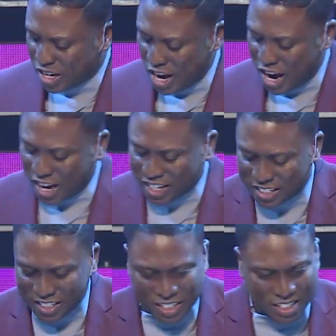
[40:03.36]
God.
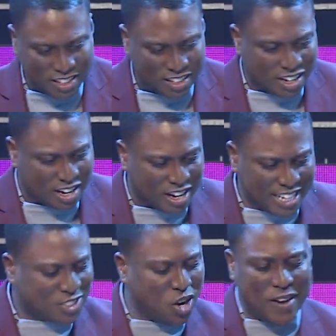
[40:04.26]

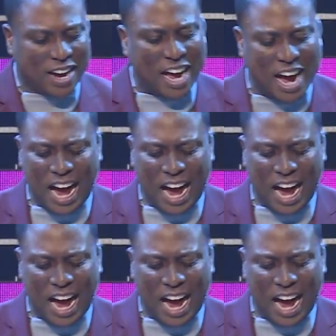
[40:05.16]
Let's go back.